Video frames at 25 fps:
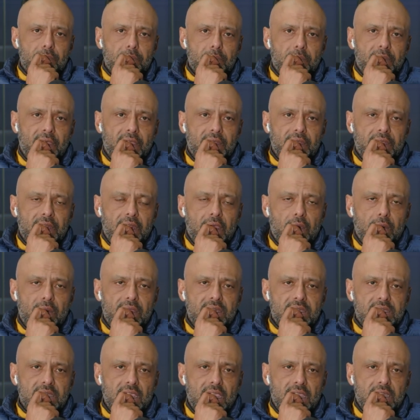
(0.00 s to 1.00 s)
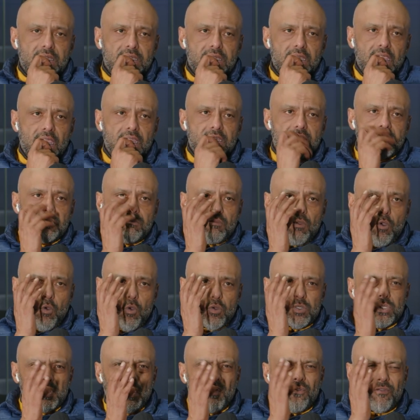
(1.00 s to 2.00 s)
But it's
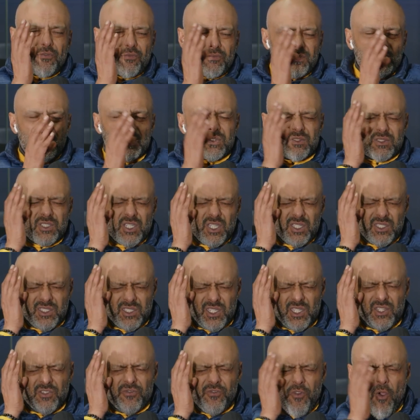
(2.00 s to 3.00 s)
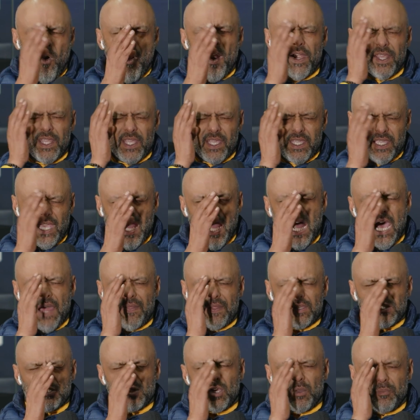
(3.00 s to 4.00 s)
also just finding a car
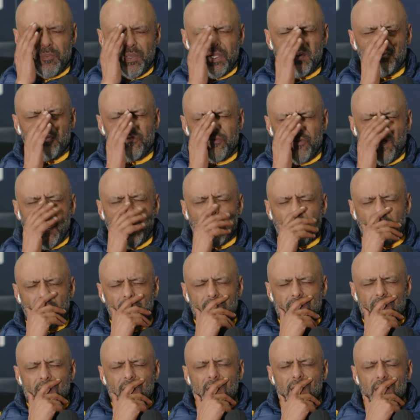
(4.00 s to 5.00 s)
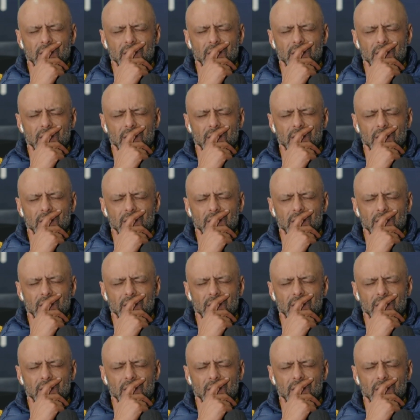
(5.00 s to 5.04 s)
that's not been fucked with,